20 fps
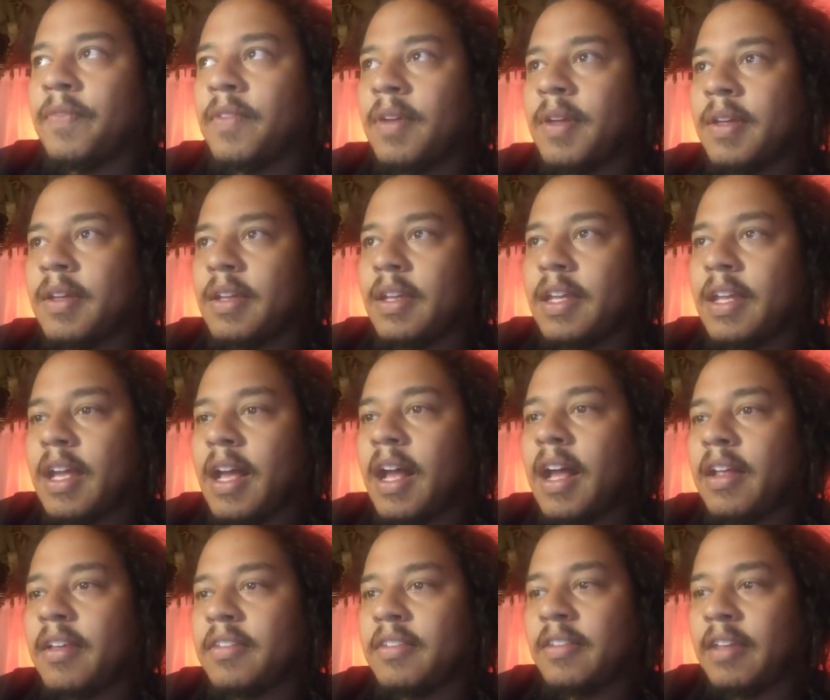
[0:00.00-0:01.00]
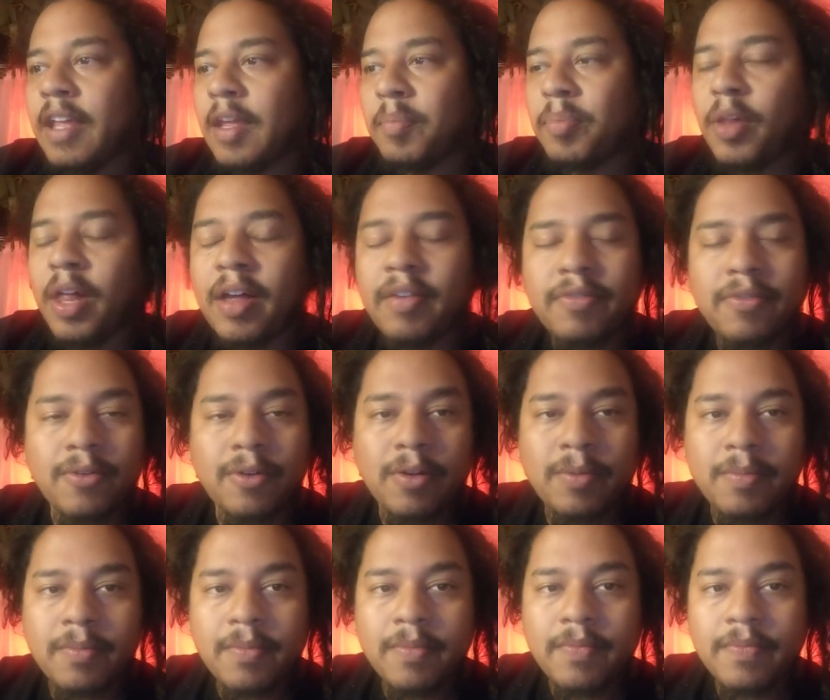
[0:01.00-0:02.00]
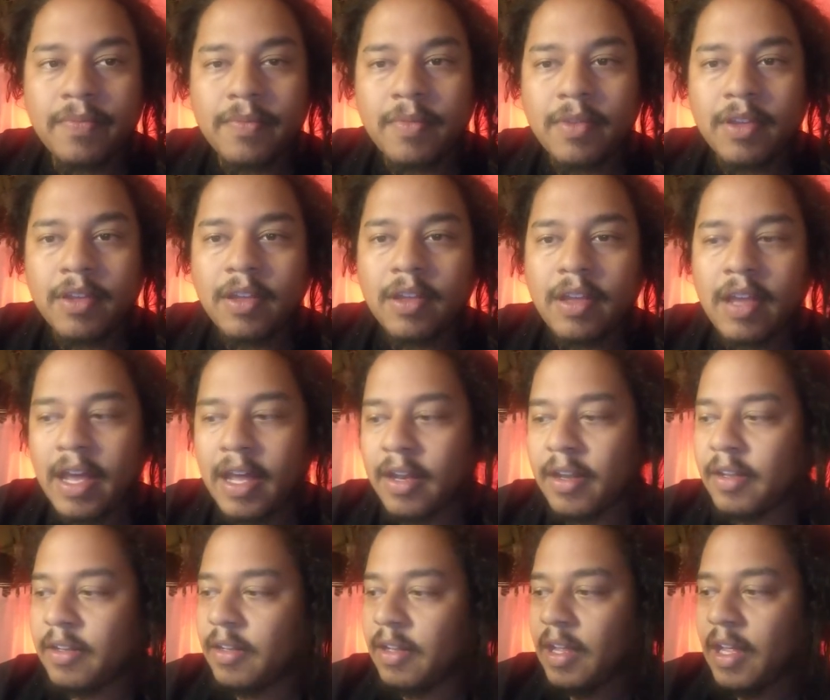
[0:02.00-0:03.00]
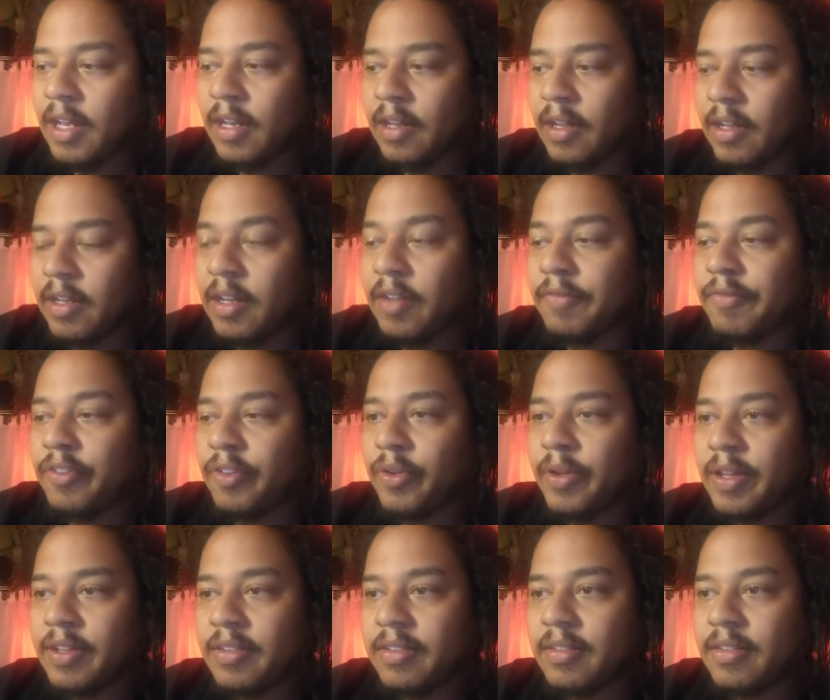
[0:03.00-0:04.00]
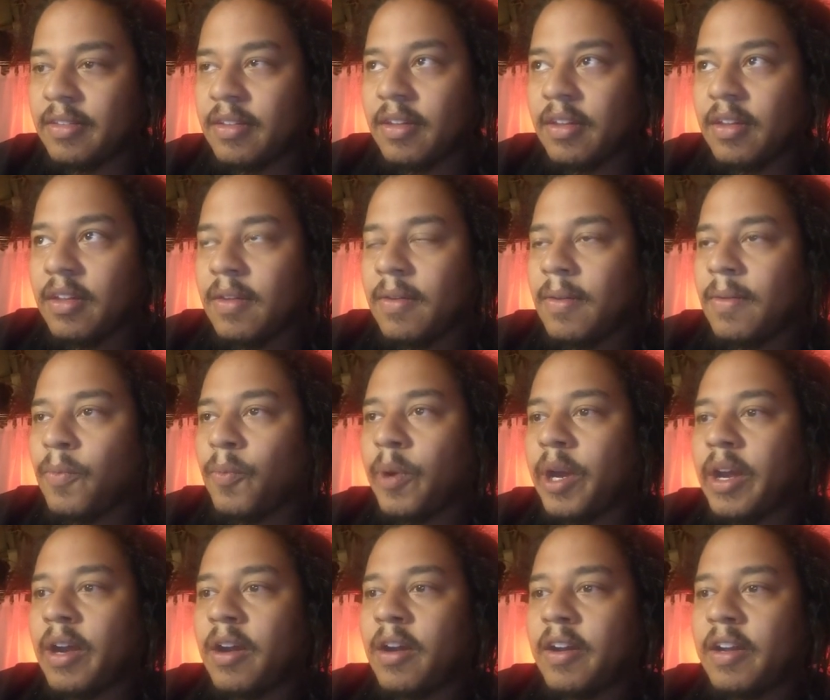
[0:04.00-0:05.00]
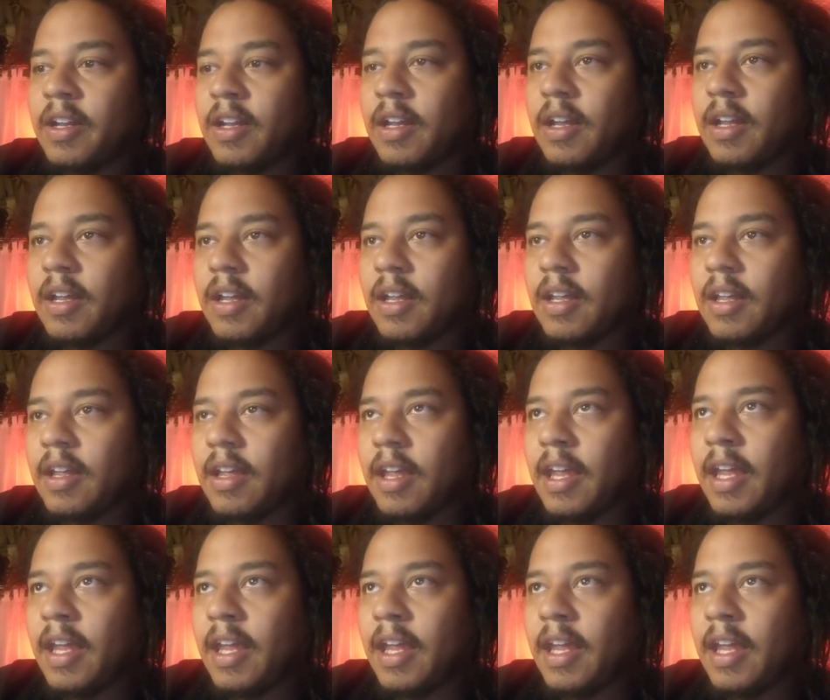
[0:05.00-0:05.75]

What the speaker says: but he has a platform and an influence where